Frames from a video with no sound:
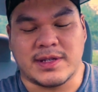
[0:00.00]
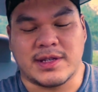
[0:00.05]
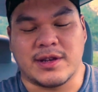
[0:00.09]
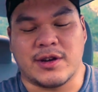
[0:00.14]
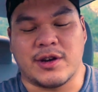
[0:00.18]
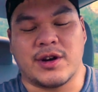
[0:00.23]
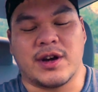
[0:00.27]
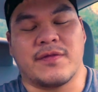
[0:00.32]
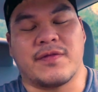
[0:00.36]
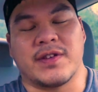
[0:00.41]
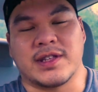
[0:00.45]

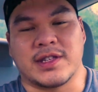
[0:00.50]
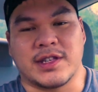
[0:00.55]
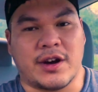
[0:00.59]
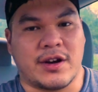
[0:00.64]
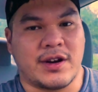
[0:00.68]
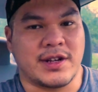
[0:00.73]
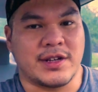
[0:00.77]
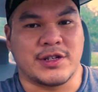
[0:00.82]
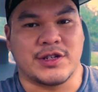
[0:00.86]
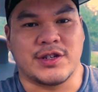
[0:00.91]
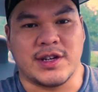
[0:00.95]
So if it's
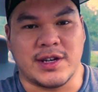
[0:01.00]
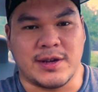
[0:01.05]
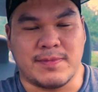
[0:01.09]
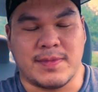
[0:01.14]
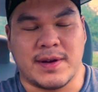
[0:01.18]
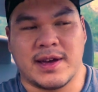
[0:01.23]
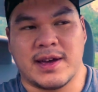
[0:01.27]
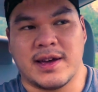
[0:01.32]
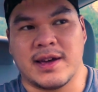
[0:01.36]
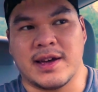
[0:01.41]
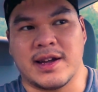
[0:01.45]
already cheap
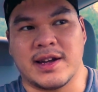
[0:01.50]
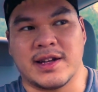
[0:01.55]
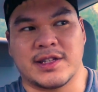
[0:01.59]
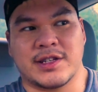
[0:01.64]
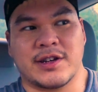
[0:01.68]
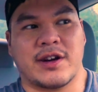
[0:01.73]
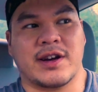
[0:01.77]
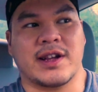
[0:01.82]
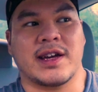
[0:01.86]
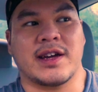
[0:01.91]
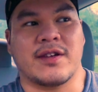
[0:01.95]
and
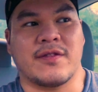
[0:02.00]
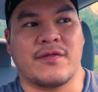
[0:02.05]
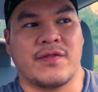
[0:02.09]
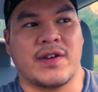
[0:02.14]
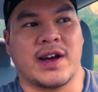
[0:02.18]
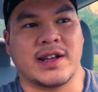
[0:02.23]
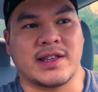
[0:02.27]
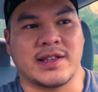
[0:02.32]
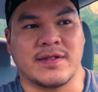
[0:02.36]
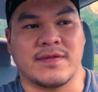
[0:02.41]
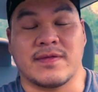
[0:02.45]
it's already
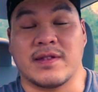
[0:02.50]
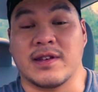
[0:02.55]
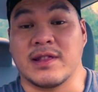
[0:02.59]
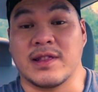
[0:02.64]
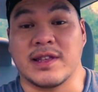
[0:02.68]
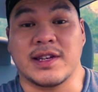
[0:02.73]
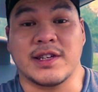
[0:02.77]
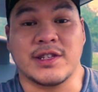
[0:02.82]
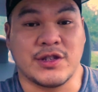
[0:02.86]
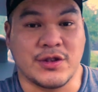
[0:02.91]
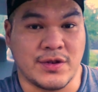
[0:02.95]
ineffective, the
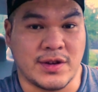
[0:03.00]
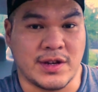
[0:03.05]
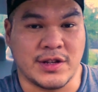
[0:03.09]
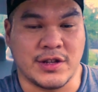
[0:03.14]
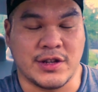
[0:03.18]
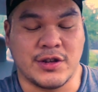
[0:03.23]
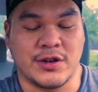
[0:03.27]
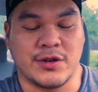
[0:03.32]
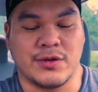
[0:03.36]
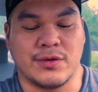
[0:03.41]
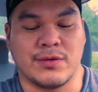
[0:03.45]
least you
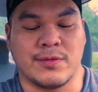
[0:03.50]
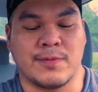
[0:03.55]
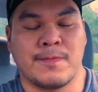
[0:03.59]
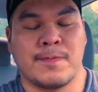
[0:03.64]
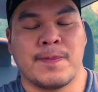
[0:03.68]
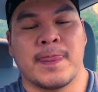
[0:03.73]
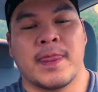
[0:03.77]
could do